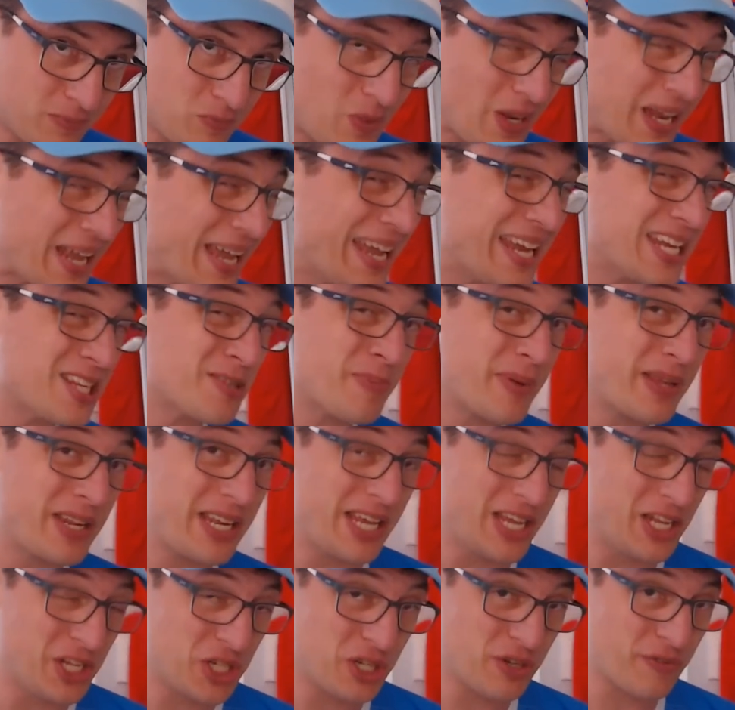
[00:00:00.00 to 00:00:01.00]
He's been
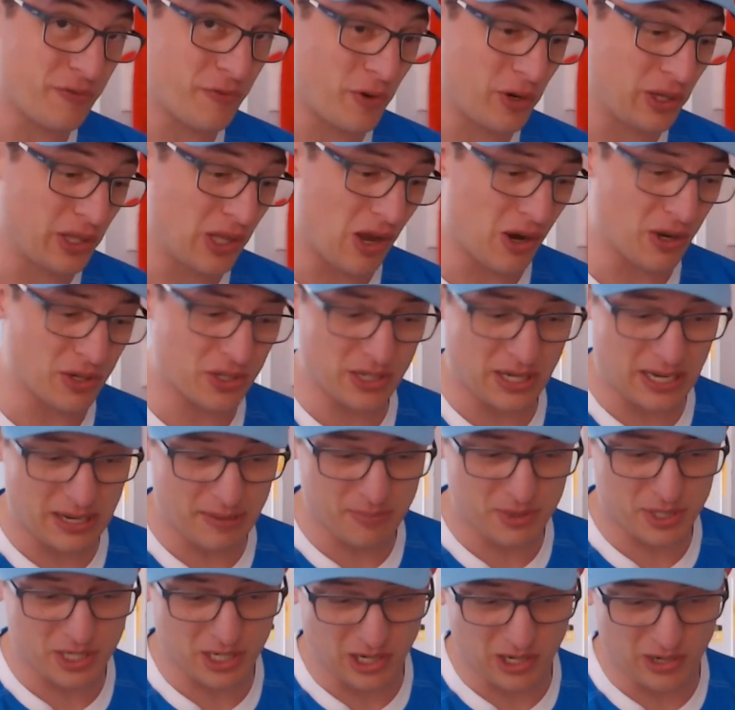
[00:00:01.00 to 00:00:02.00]
injured for a long time,
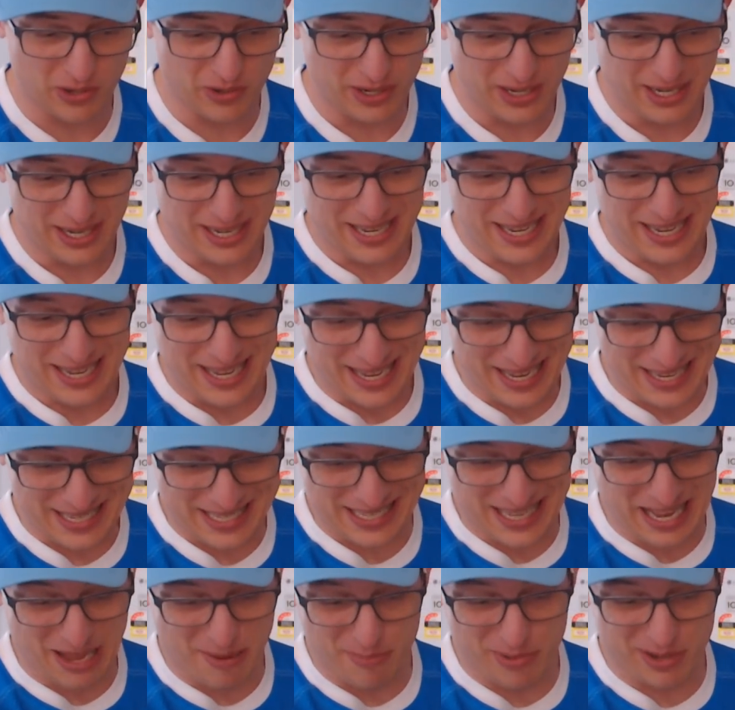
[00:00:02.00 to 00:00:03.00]
so his
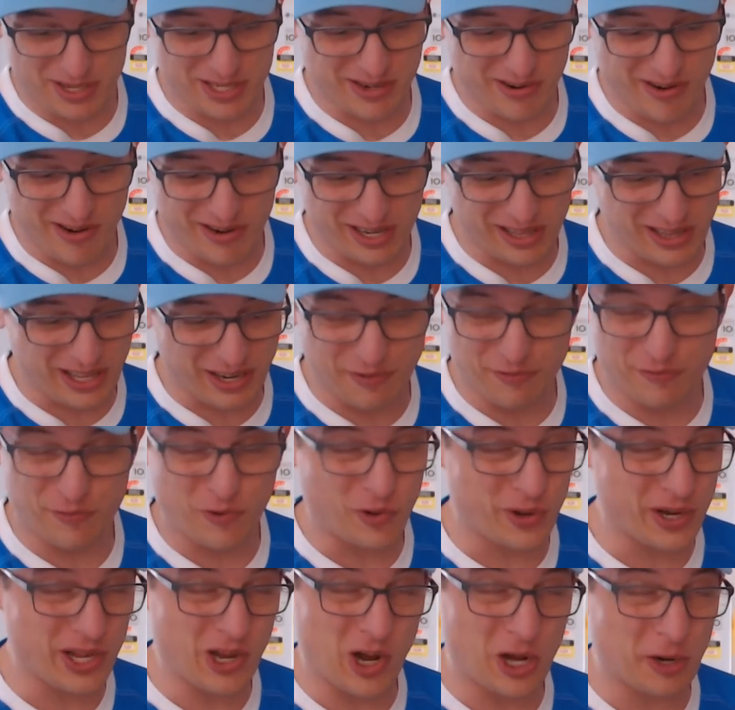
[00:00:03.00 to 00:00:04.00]
numbers are only like
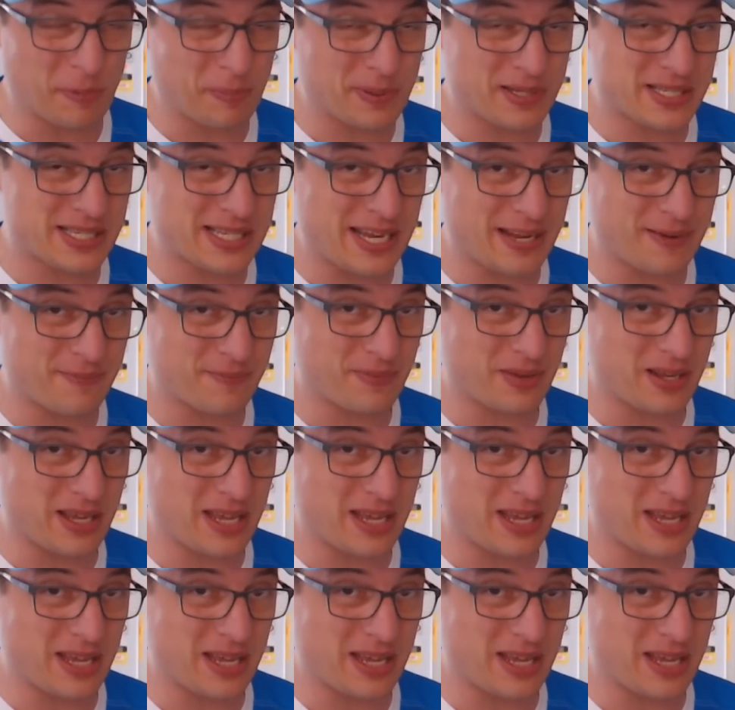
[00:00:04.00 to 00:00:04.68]
forty odd percent.